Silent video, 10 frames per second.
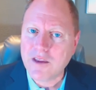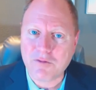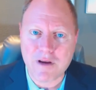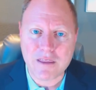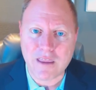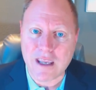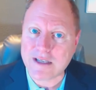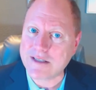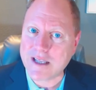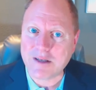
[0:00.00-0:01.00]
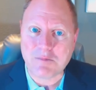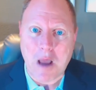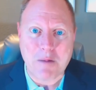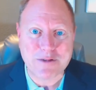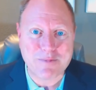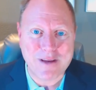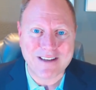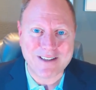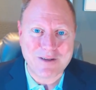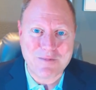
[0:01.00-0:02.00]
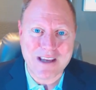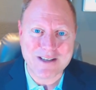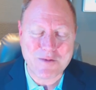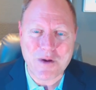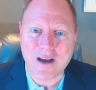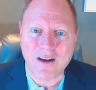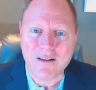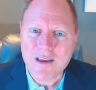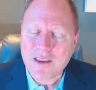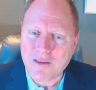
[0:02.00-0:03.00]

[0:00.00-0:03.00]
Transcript: 3 things, and I'm speaking to me as well.